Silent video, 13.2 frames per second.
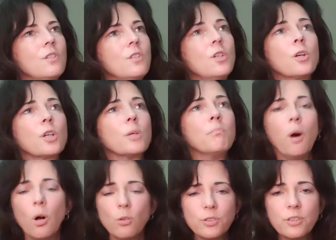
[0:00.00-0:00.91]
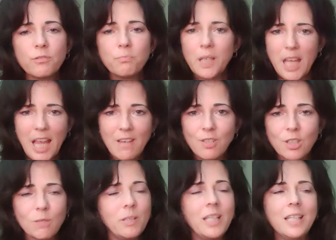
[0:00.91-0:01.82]
your compulsive behavior
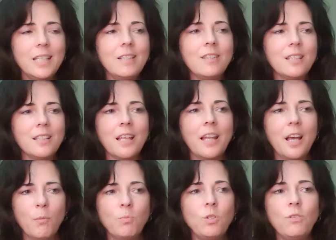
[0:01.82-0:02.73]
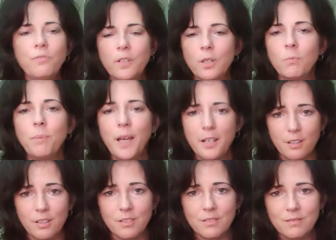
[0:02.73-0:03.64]
can be anything that helped you feel
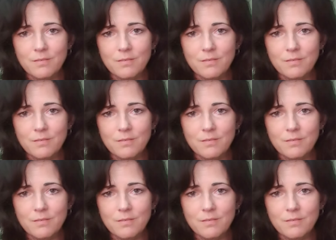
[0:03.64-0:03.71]
better.